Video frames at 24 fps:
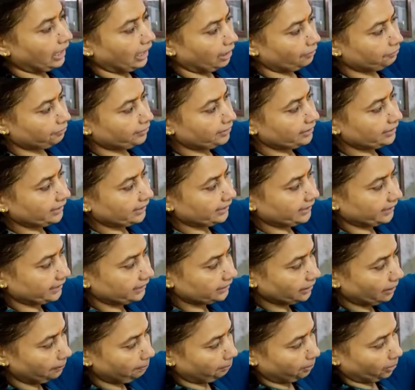After
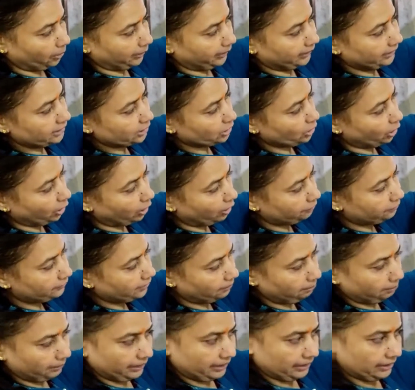getting the points
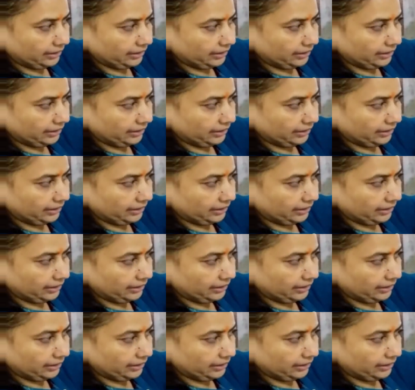of the